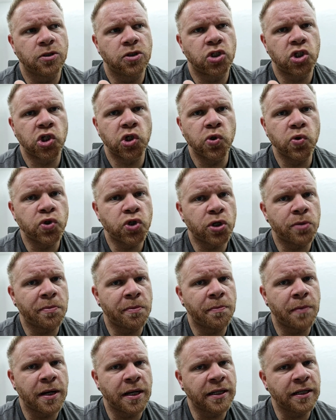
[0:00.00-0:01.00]
choose your
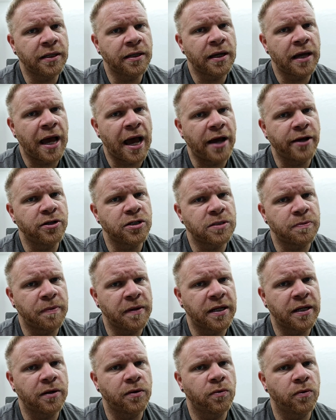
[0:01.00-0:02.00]
money, how you
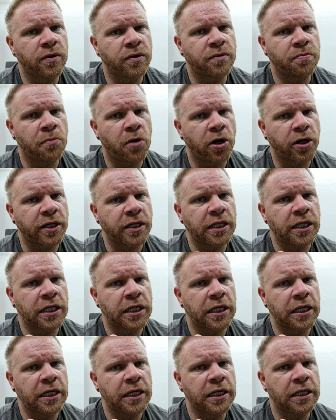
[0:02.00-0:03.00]
spend it with
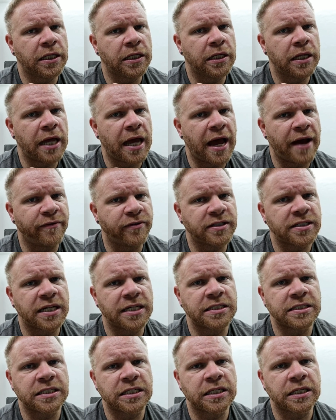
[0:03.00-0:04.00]
marketing and
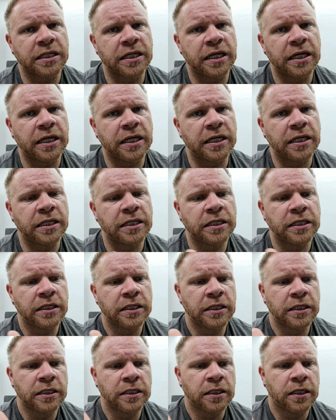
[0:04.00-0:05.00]
advertising and
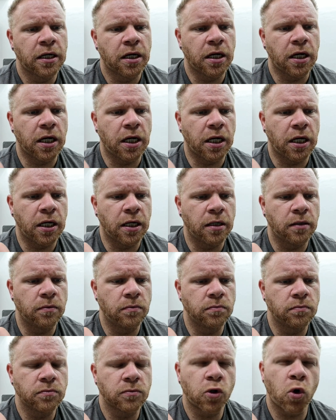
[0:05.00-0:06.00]

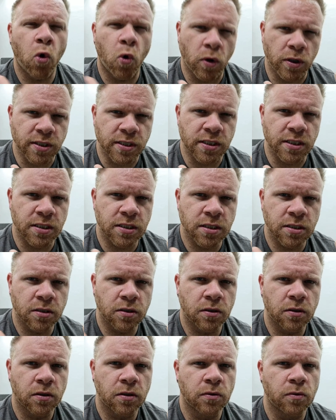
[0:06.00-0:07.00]
um, courses.
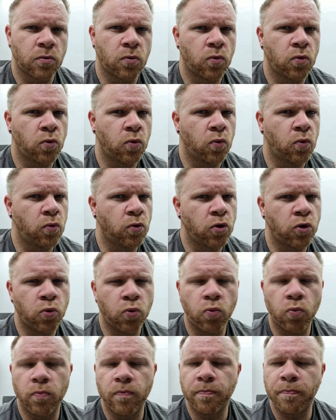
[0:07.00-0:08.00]

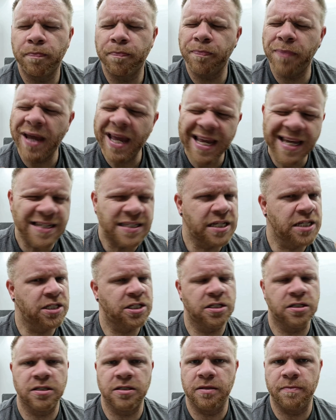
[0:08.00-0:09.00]
Pay
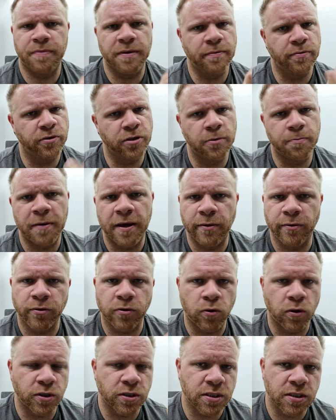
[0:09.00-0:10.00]
attention to the people you pay with
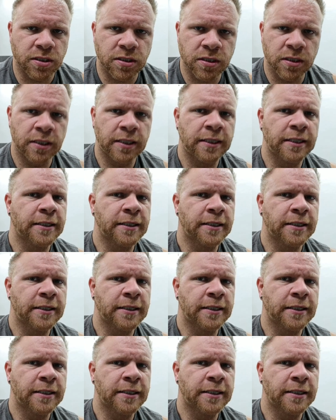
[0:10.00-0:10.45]
courses.